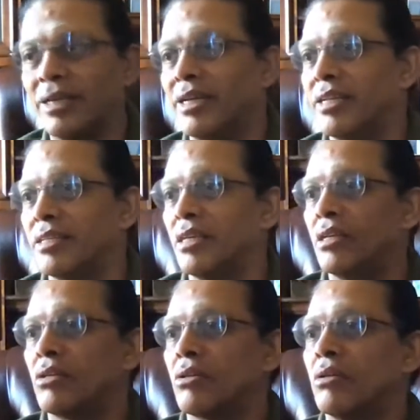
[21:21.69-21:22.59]
it is
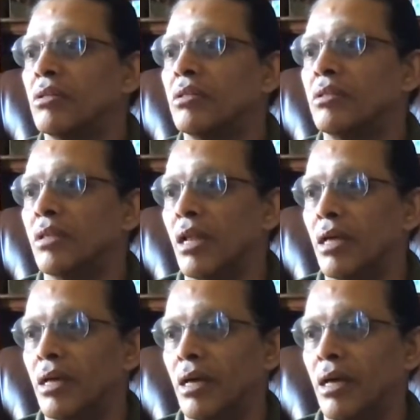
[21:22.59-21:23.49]

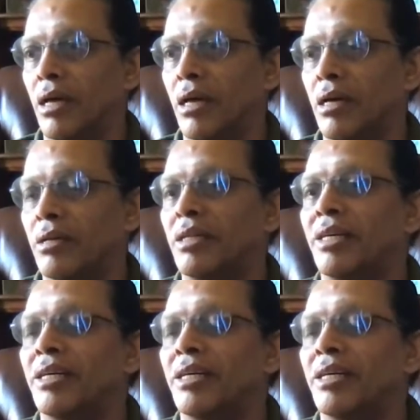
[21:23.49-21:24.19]
Rudra.